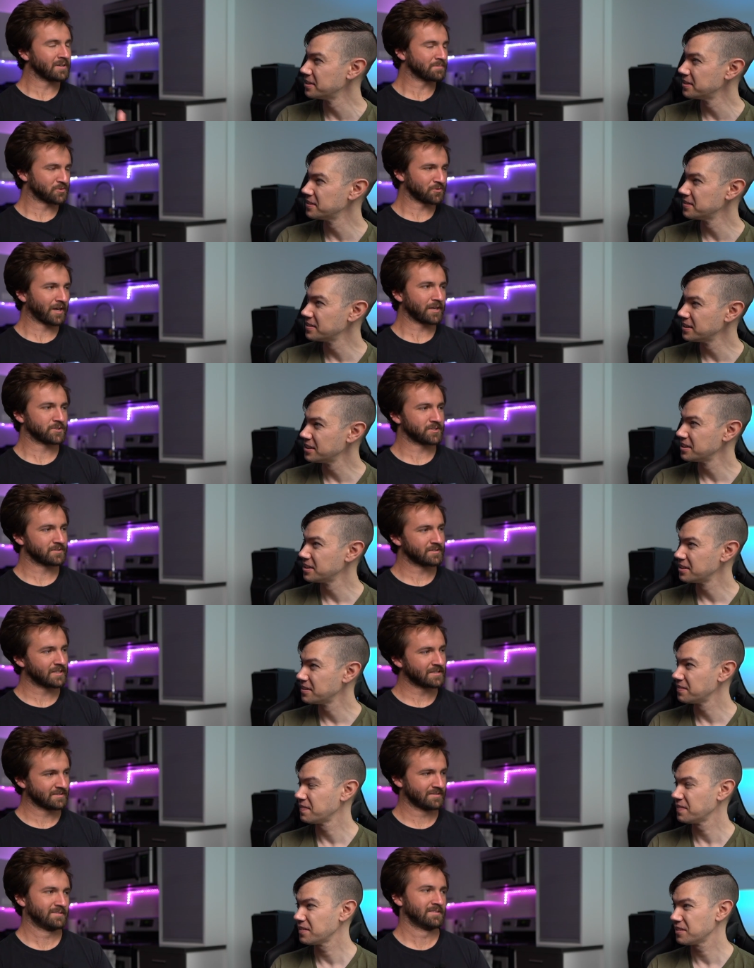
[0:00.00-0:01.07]
Speaker 1: abstraction. Yeah.
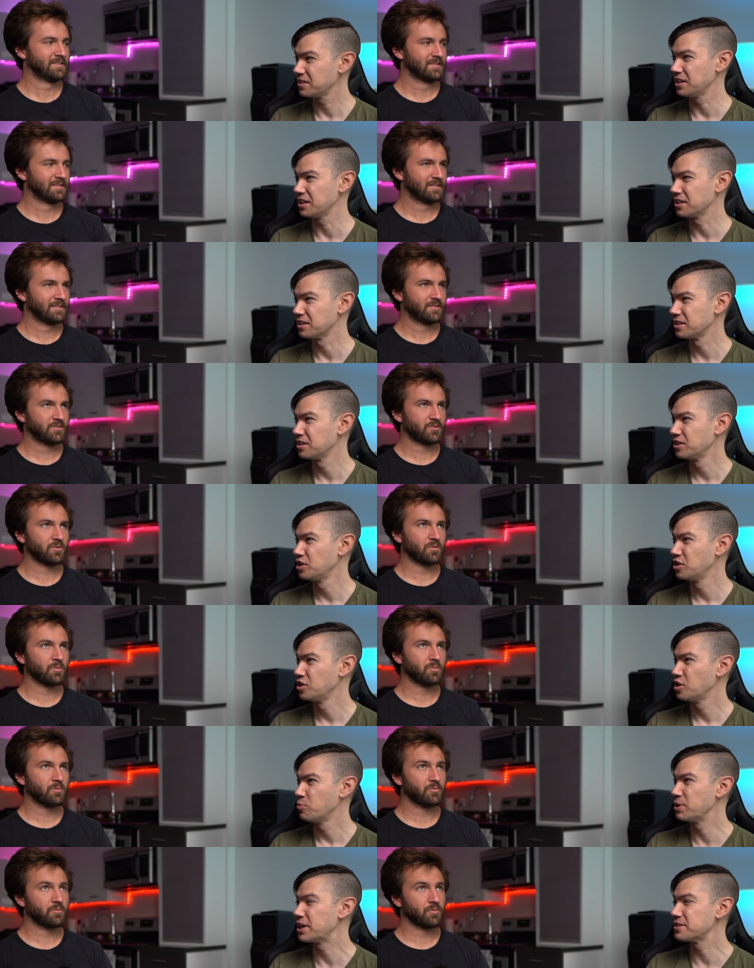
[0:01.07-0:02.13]
Yeah.
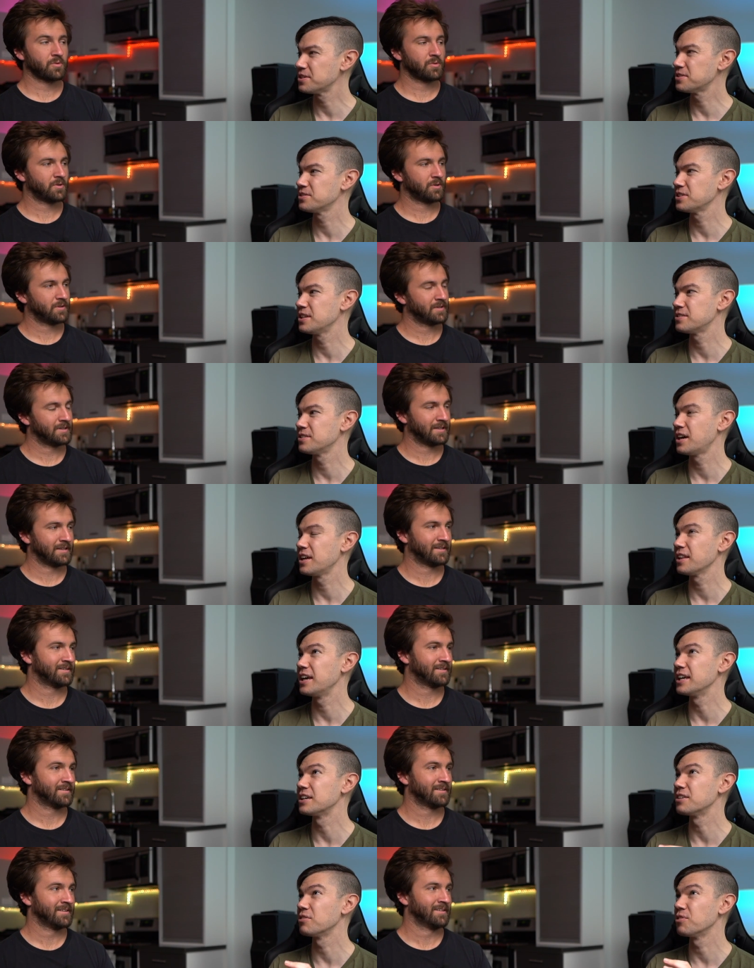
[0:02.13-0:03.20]
So because it's it's not
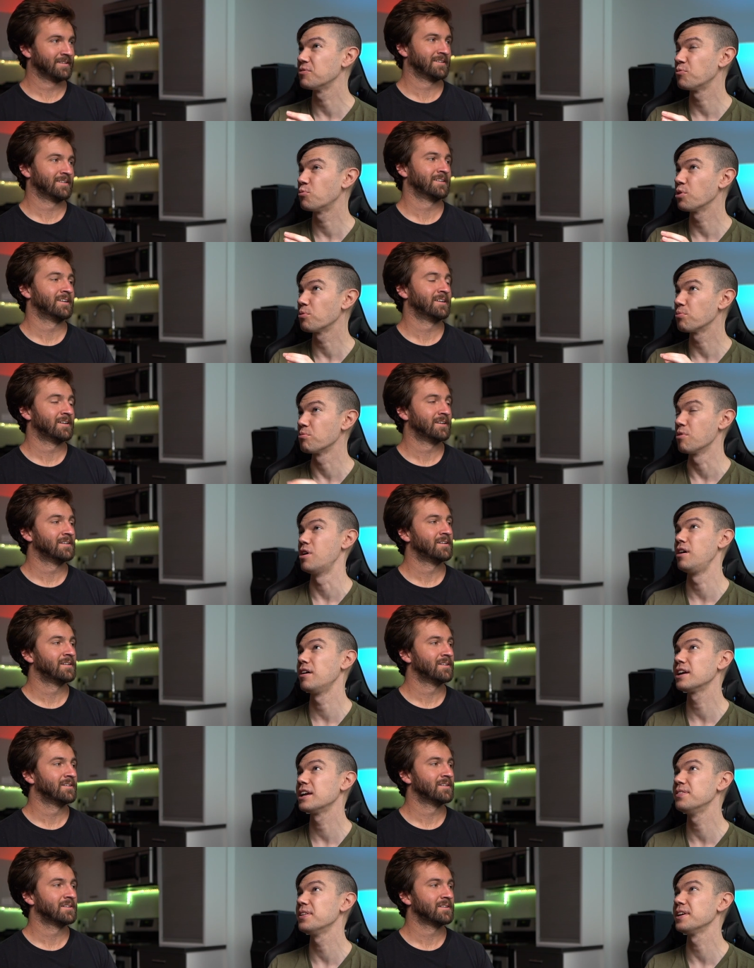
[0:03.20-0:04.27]
like we're wrong
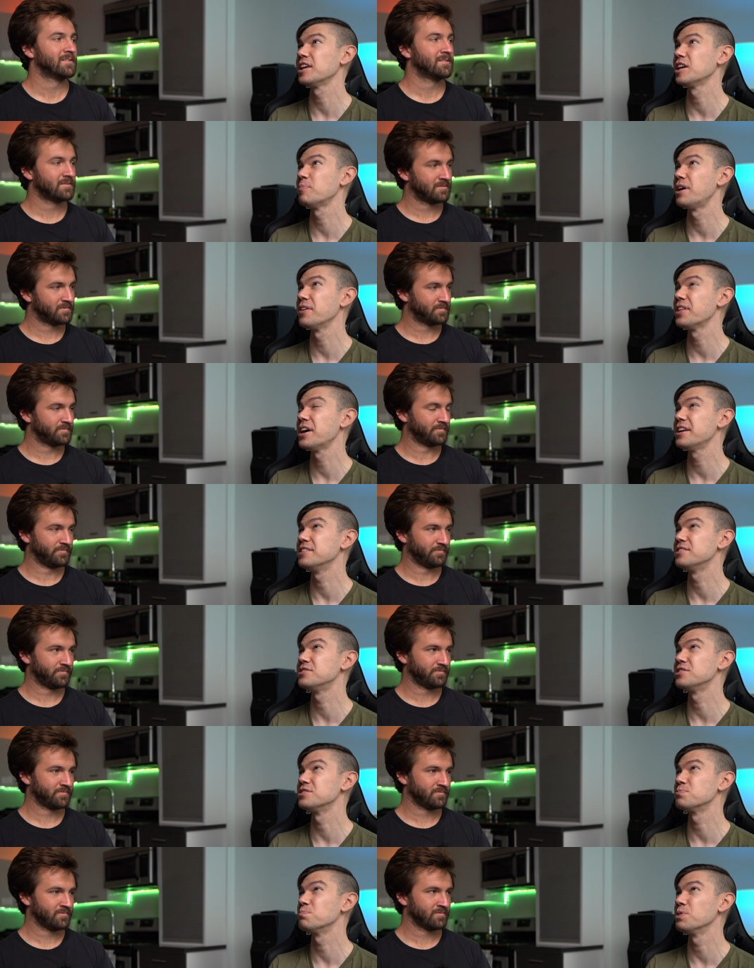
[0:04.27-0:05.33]
in thinking about that. It's
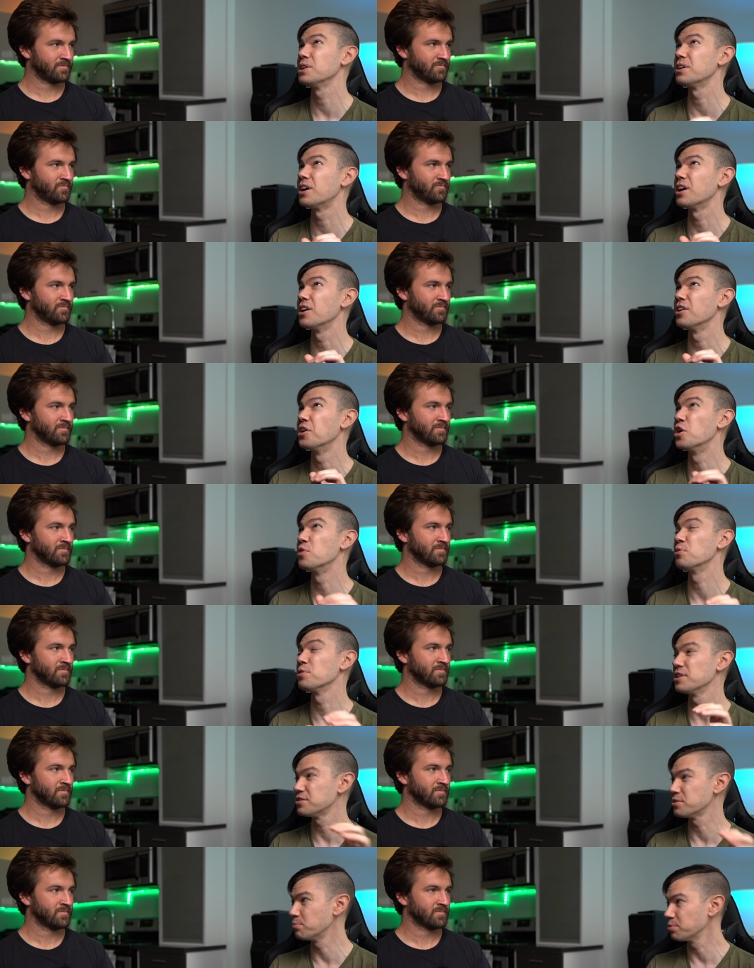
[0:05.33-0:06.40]
just we are
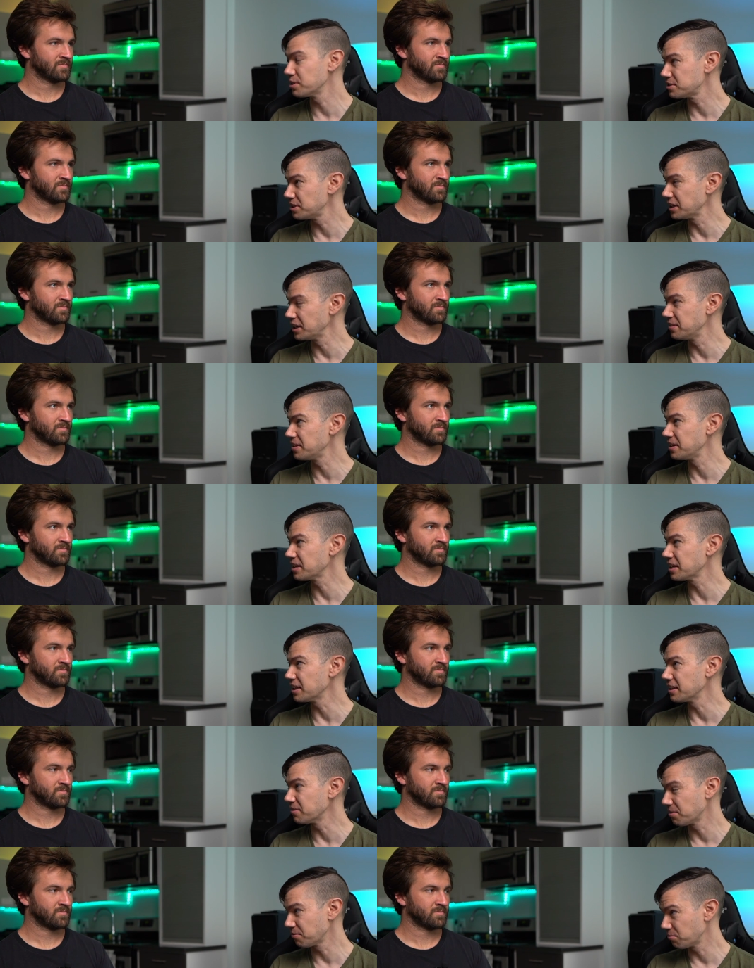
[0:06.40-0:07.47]
overly simplistic in
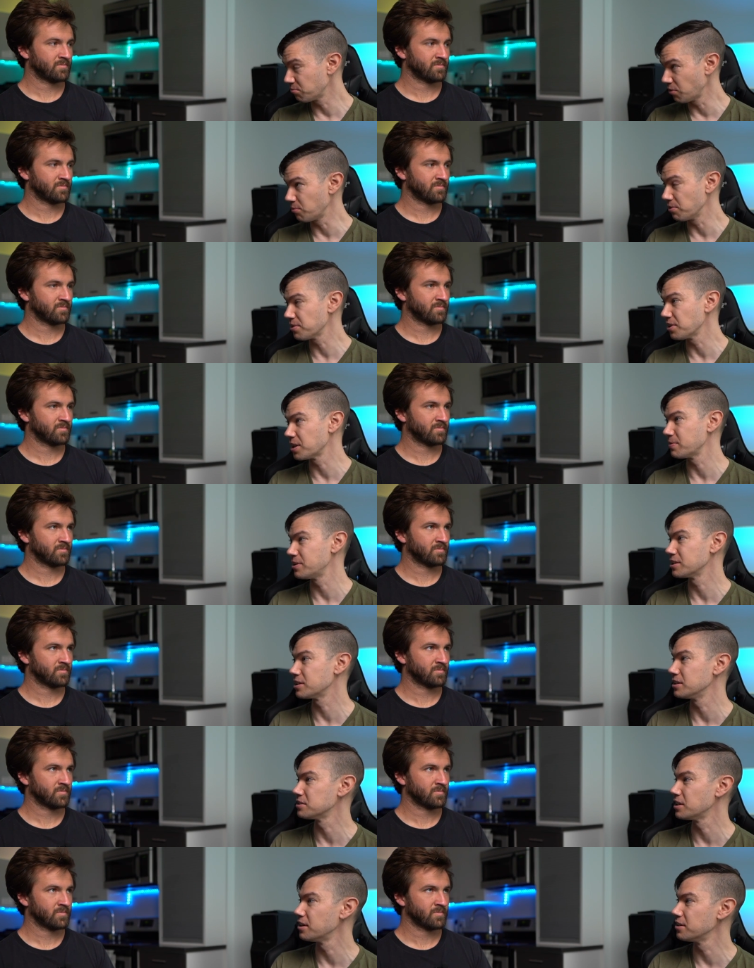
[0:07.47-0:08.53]
thinking what we think about
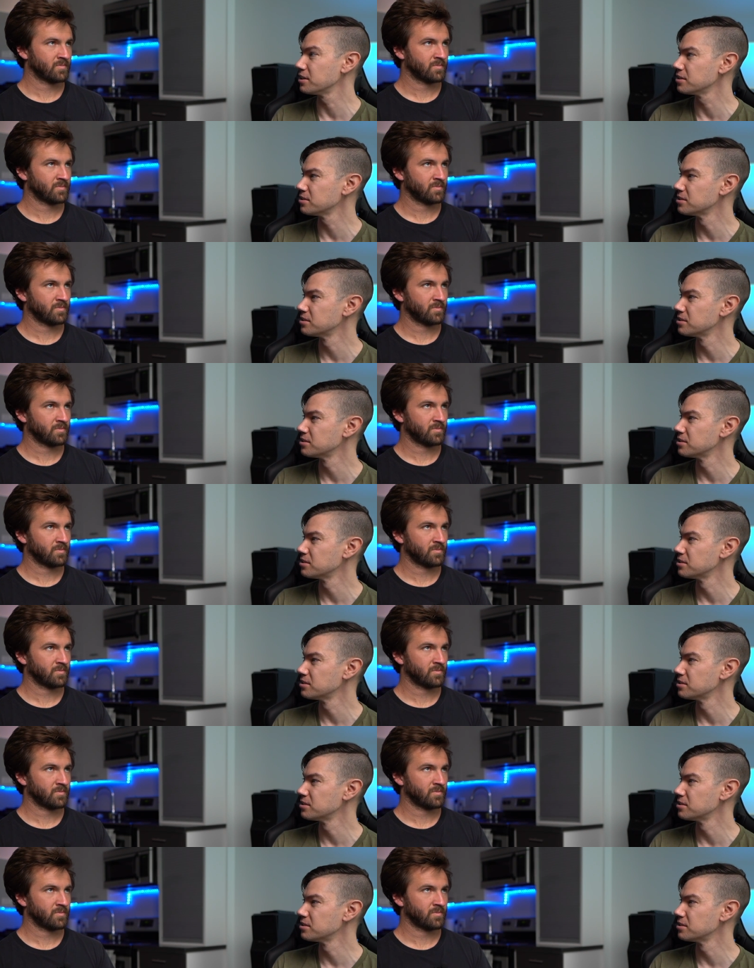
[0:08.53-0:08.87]
causality.